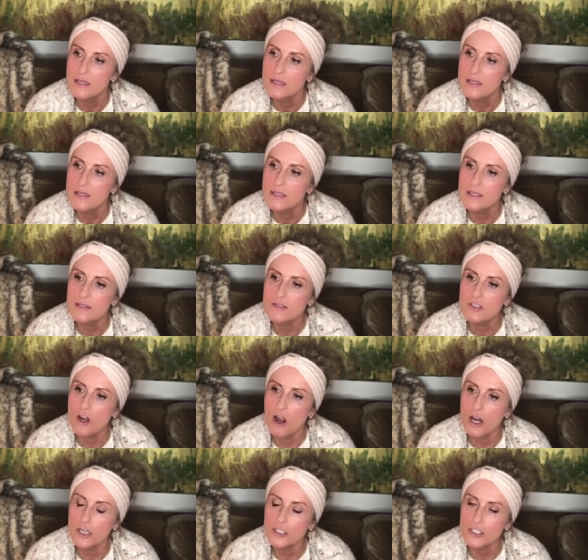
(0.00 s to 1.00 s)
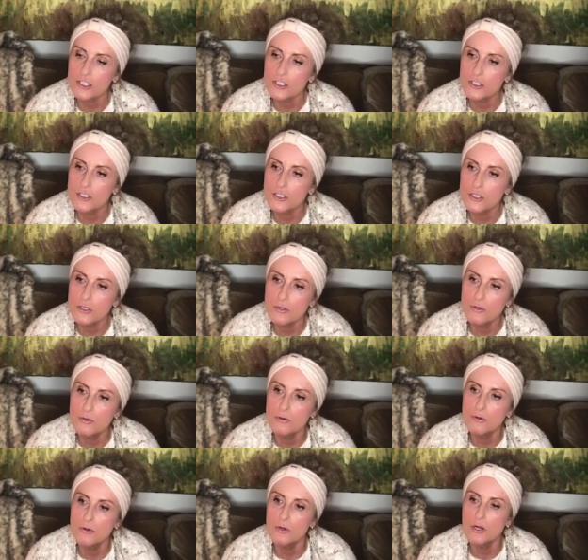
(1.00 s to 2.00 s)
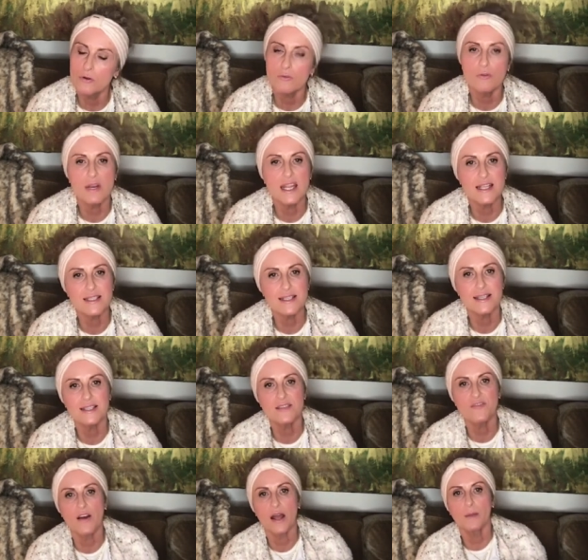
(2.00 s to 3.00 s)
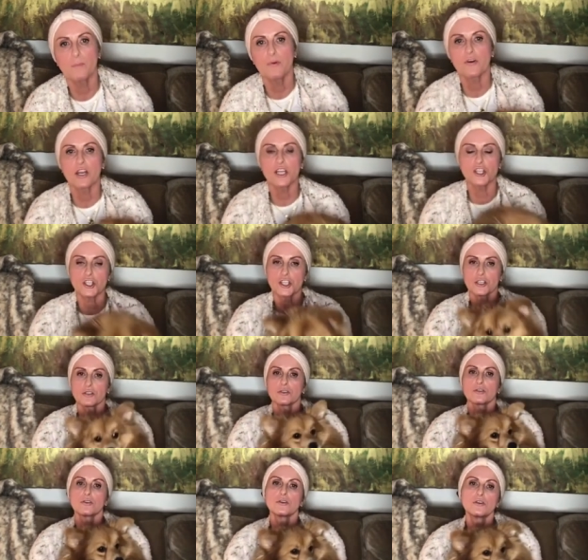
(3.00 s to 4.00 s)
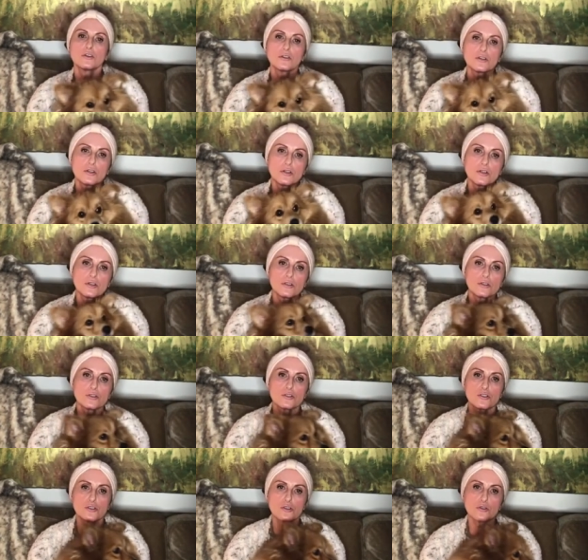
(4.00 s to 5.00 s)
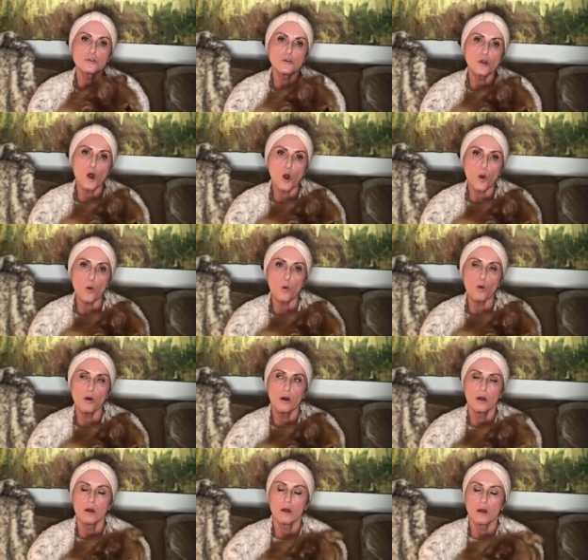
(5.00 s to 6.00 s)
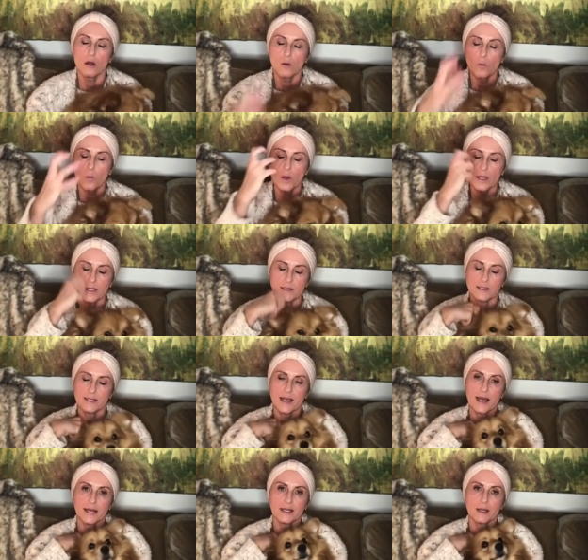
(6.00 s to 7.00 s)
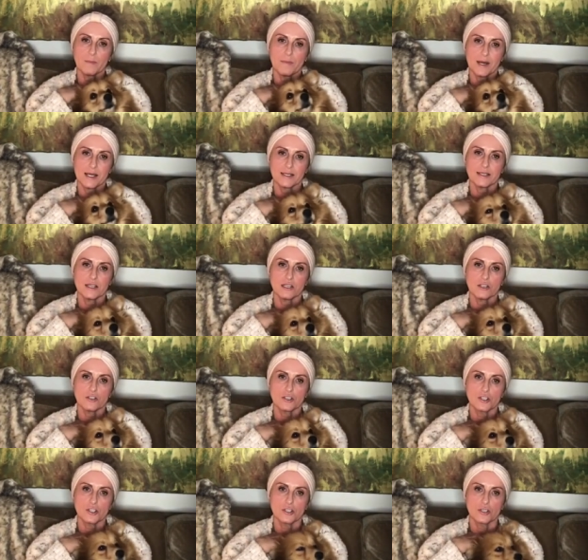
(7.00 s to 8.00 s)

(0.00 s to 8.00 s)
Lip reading: start to raise its vibration to know when it's getting a message,